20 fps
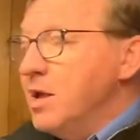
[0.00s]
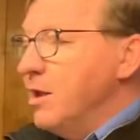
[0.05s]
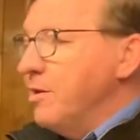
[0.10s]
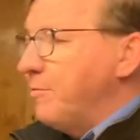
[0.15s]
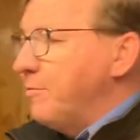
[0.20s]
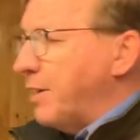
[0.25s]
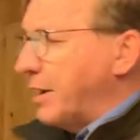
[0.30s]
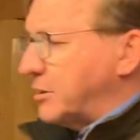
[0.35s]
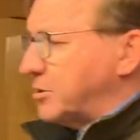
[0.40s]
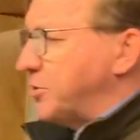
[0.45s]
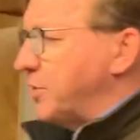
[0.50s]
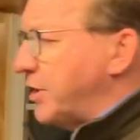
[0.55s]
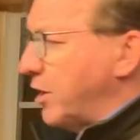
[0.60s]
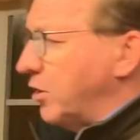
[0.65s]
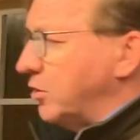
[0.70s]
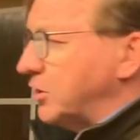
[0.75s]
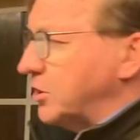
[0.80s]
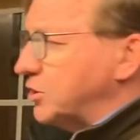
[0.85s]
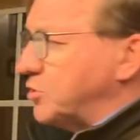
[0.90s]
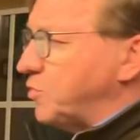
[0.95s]
Picture here,
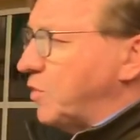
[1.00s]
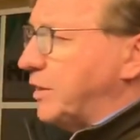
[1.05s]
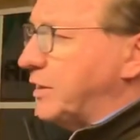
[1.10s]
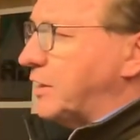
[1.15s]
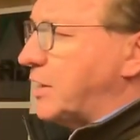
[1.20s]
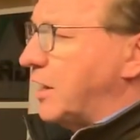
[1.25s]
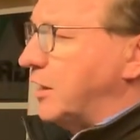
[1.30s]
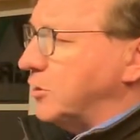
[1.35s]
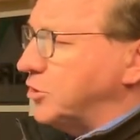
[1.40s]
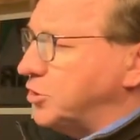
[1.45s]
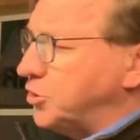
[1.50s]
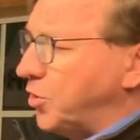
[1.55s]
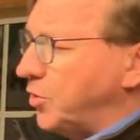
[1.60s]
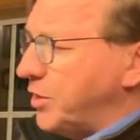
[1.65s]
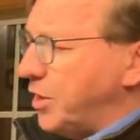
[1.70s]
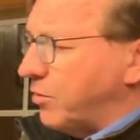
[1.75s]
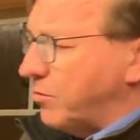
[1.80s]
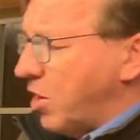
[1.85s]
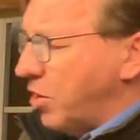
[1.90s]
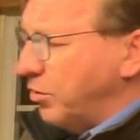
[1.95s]
just wanted to kind of show
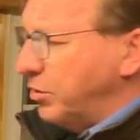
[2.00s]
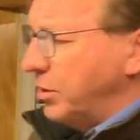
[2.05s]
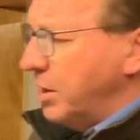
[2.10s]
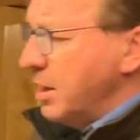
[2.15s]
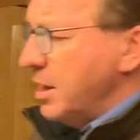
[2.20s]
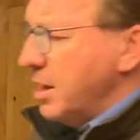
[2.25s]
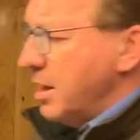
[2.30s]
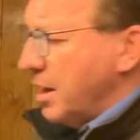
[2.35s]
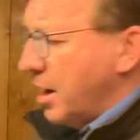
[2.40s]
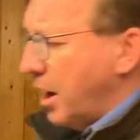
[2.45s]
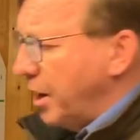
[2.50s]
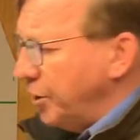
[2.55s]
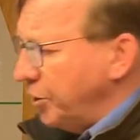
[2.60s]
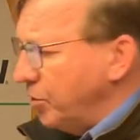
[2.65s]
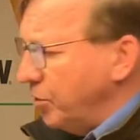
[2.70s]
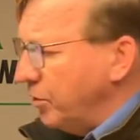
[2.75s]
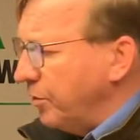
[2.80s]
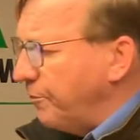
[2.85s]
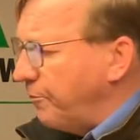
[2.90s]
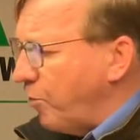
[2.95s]
you around
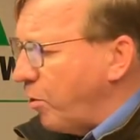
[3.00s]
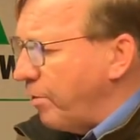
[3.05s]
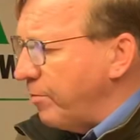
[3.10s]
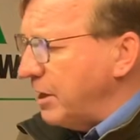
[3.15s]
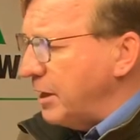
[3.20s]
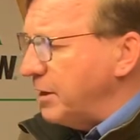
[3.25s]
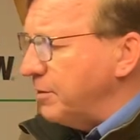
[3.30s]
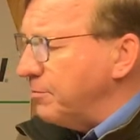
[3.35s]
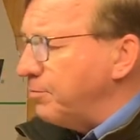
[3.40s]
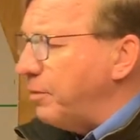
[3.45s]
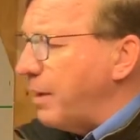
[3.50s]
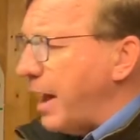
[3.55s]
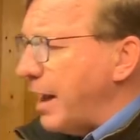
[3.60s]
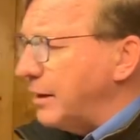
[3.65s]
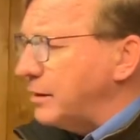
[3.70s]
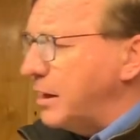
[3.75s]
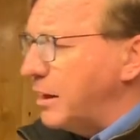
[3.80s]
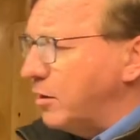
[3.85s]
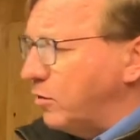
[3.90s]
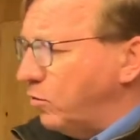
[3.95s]
uniformity in
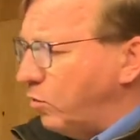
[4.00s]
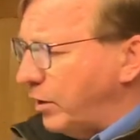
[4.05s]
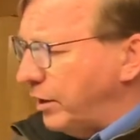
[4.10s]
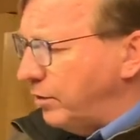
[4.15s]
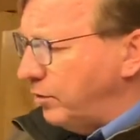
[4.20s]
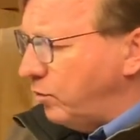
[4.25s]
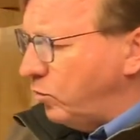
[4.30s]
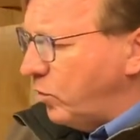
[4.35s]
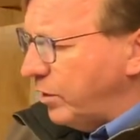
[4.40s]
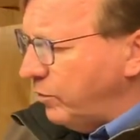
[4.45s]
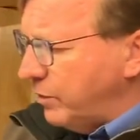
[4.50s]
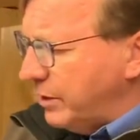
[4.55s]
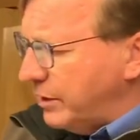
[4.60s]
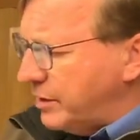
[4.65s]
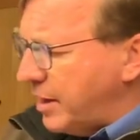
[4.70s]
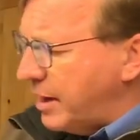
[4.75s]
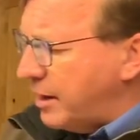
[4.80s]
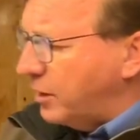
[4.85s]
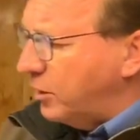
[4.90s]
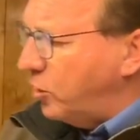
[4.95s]
planting. What do we
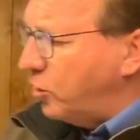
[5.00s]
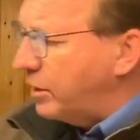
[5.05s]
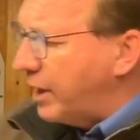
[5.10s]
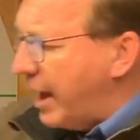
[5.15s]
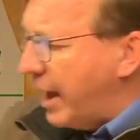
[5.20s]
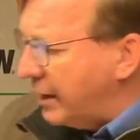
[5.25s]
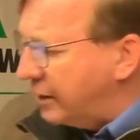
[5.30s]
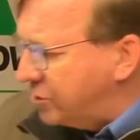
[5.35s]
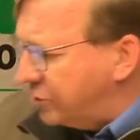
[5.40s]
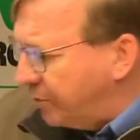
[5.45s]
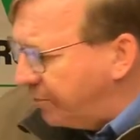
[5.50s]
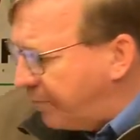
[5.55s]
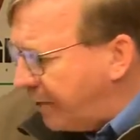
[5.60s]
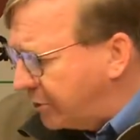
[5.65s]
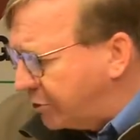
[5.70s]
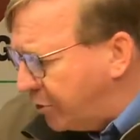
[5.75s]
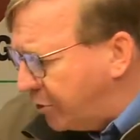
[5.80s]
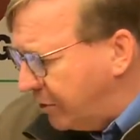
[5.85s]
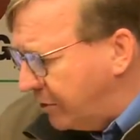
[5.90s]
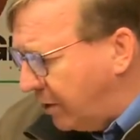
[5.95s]
take a look at? So a
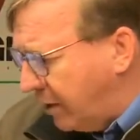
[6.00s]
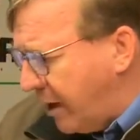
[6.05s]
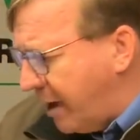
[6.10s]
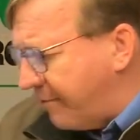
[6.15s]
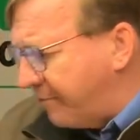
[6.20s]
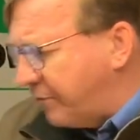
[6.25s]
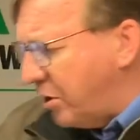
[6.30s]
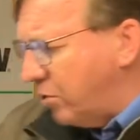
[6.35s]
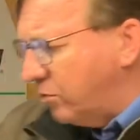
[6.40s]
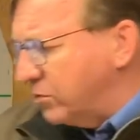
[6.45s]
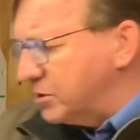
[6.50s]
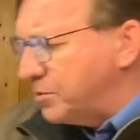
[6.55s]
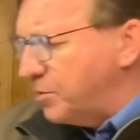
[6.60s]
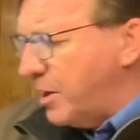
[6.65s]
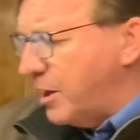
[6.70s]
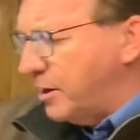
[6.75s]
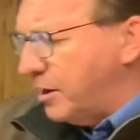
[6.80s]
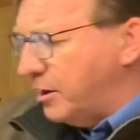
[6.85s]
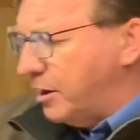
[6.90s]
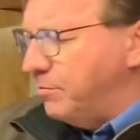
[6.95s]
picture on the left here was
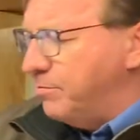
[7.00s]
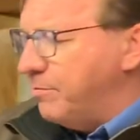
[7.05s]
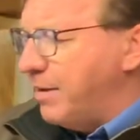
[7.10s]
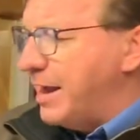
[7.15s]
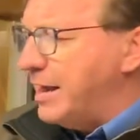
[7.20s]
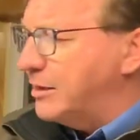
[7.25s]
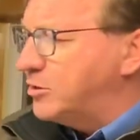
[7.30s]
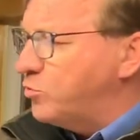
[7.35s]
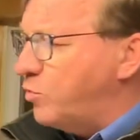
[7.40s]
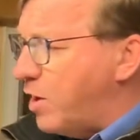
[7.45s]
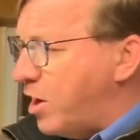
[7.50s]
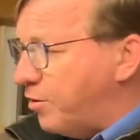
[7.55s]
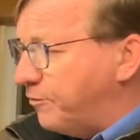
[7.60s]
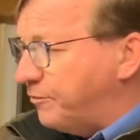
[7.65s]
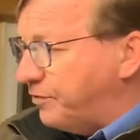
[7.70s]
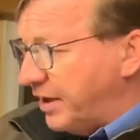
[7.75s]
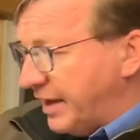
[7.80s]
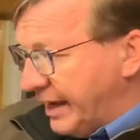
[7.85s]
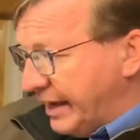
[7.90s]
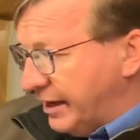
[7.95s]
planted on May 12th
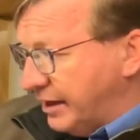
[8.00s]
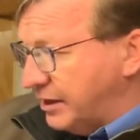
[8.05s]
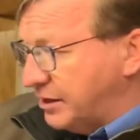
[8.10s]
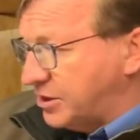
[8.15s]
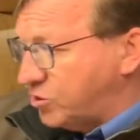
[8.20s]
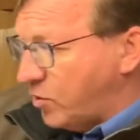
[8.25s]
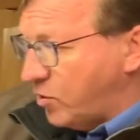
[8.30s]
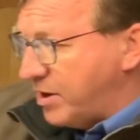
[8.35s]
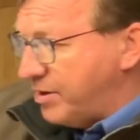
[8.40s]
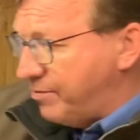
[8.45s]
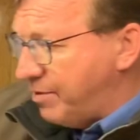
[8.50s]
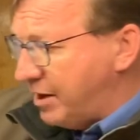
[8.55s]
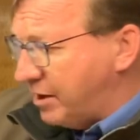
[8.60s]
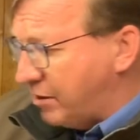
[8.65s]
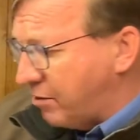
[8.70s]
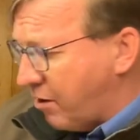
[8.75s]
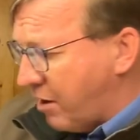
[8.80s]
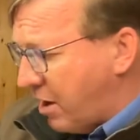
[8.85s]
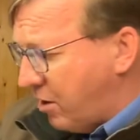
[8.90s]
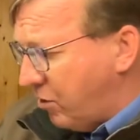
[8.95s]
in the soybean
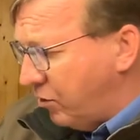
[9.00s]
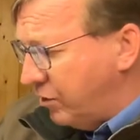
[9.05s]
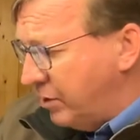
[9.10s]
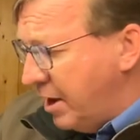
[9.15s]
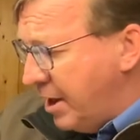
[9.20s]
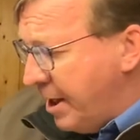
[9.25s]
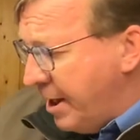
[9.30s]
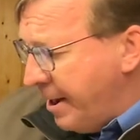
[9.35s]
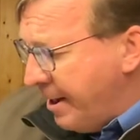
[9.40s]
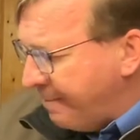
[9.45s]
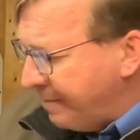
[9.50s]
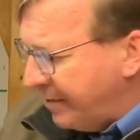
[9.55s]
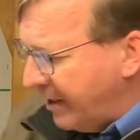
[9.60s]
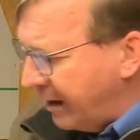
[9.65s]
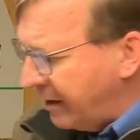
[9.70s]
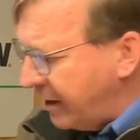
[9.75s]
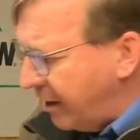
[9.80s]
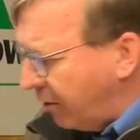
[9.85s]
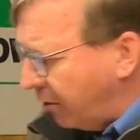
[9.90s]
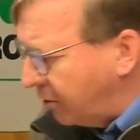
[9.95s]
ground.
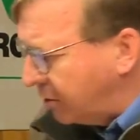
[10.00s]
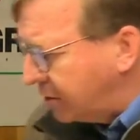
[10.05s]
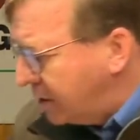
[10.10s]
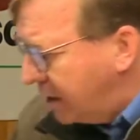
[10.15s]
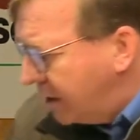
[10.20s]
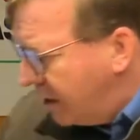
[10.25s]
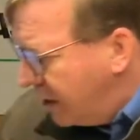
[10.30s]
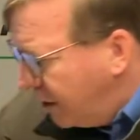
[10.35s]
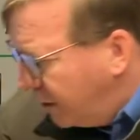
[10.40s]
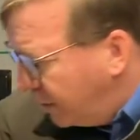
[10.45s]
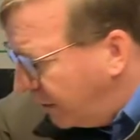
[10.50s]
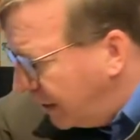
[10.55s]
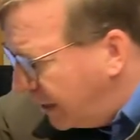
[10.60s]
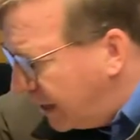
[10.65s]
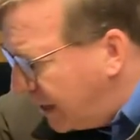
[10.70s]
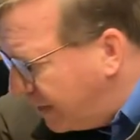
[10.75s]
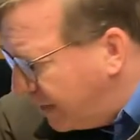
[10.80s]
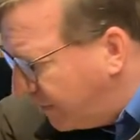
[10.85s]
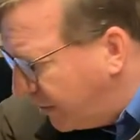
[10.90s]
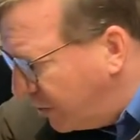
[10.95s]
And here's the
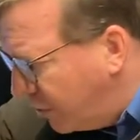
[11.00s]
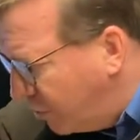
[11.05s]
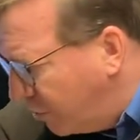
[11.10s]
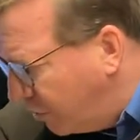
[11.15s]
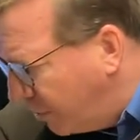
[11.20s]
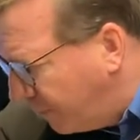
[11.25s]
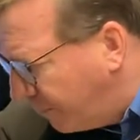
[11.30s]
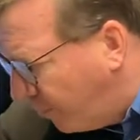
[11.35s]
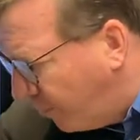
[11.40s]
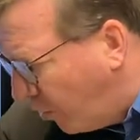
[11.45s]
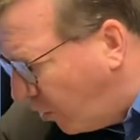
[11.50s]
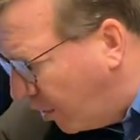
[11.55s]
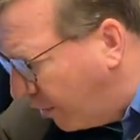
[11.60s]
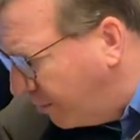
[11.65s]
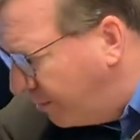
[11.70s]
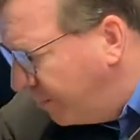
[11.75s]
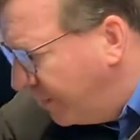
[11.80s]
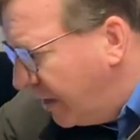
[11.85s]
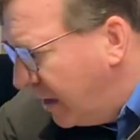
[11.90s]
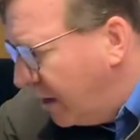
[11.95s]
even
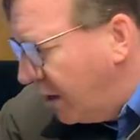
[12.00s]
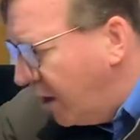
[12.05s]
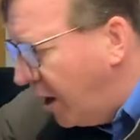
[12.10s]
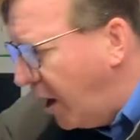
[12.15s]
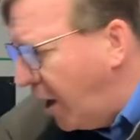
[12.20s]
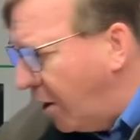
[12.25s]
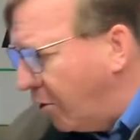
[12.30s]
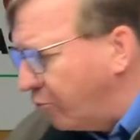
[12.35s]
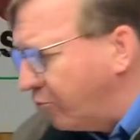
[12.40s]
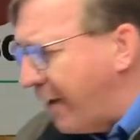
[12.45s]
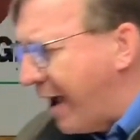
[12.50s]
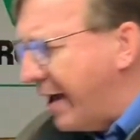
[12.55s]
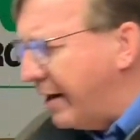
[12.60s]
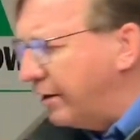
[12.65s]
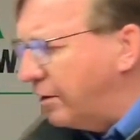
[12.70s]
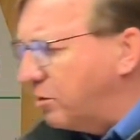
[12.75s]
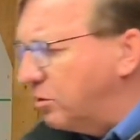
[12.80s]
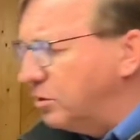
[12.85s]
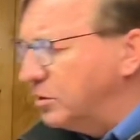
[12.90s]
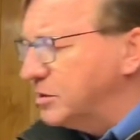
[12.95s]
uniform
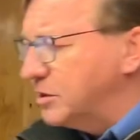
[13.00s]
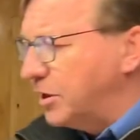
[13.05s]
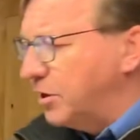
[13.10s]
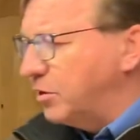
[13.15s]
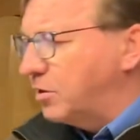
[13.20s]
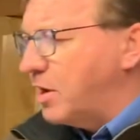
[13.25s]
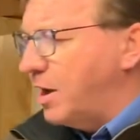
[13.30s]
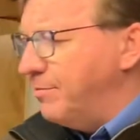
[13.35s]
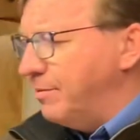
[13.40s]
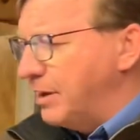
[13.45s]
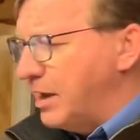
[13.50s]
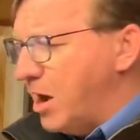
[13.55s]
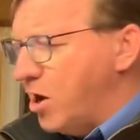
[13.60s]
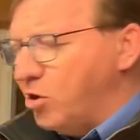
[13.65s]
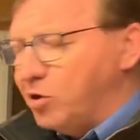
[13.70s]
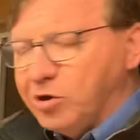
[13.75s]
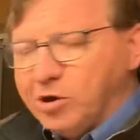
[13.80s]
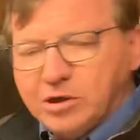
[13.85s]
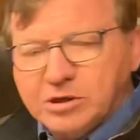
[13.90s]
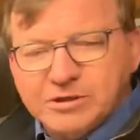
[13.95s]
radicles that are coming
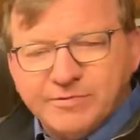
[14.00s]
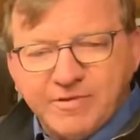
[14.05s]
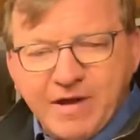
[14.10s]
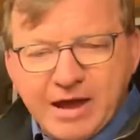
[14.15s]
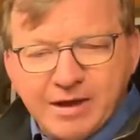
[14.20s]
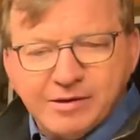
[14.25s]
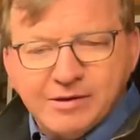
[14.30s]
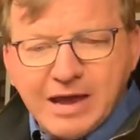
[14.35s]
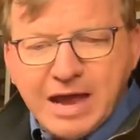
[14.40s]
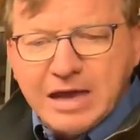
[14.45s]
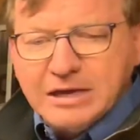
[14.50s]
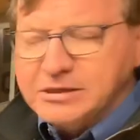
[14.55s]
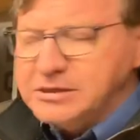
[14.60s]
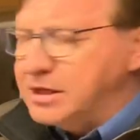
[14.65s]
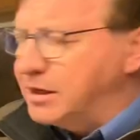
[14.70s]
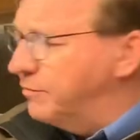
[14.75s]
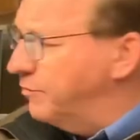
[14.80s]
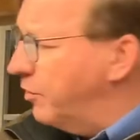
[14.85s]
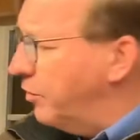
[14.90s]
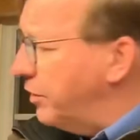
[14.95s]
out. Looks fantastic,
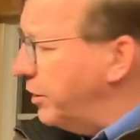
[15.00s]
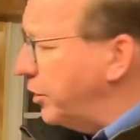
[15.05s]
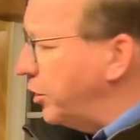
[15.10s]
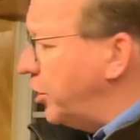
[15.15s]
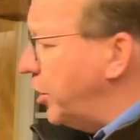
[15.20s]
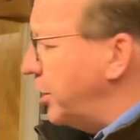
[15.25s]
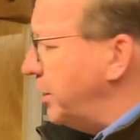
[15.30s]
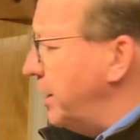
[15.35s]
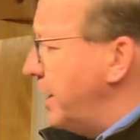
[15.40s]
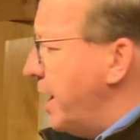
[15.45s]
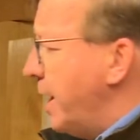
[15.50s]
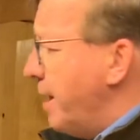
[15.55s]
very good.